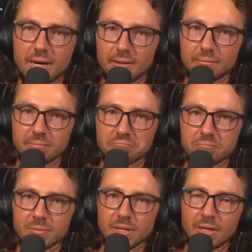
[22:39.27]
out
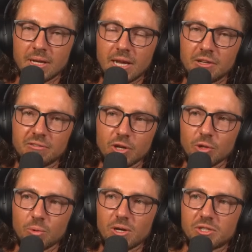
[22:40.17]
and you've
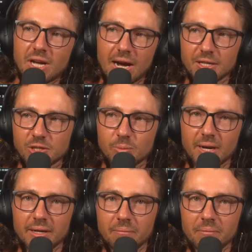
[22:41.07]
got the world's hardest
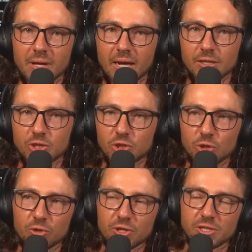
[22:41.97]
money and it's
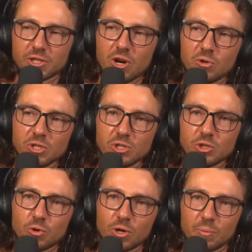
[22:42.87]
truth and it's holding your
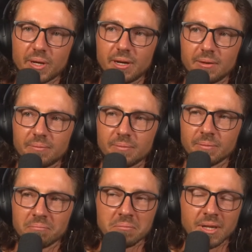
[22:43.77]
storing power,
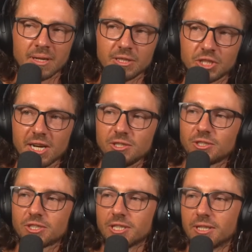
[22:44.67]
it
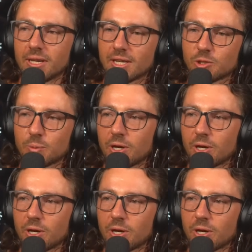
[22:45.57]
changes you as a